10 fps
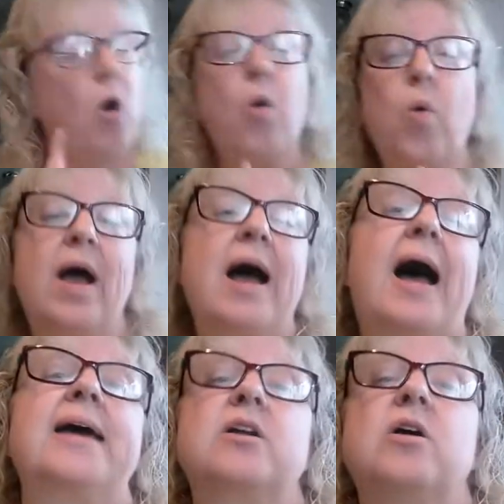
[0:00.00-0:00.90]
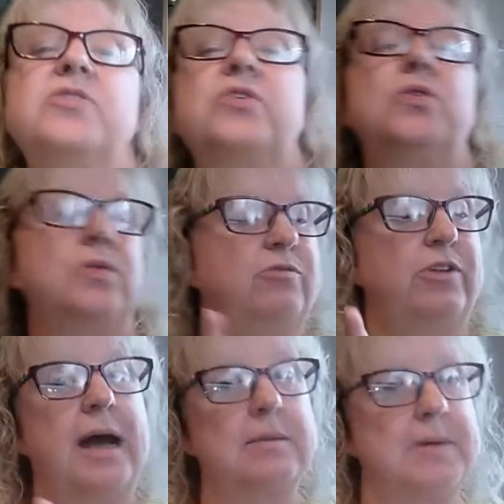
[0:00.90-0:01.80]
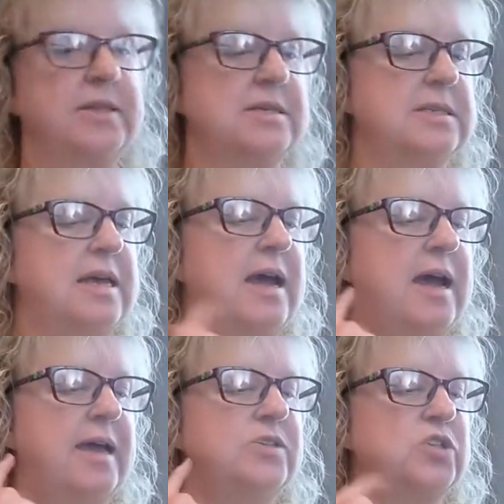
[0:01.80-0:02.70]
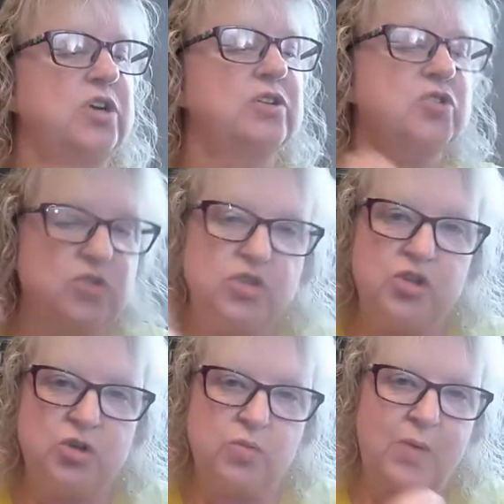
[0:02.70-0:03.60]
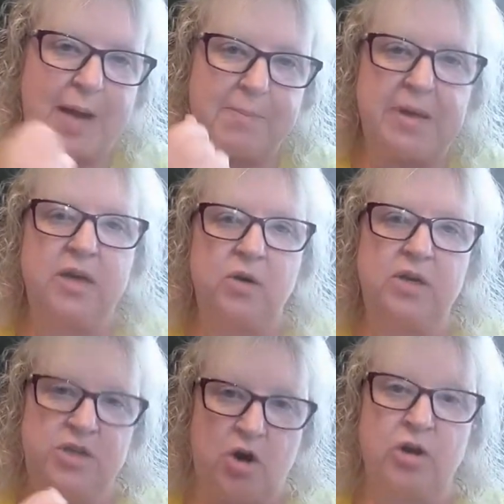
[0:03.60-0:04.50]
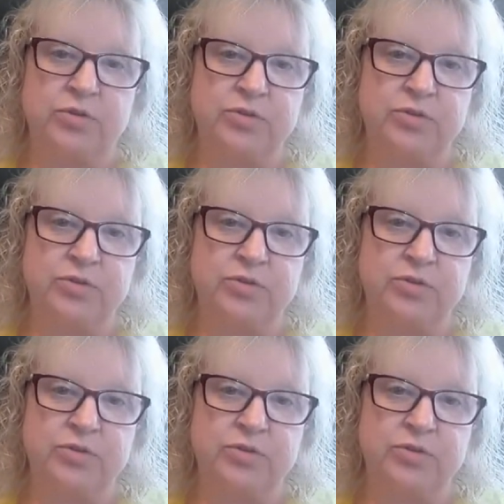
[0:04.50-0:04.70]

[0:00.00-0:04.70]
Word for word: Oh, I had also forgot about this. I had started to wrap it in yarn.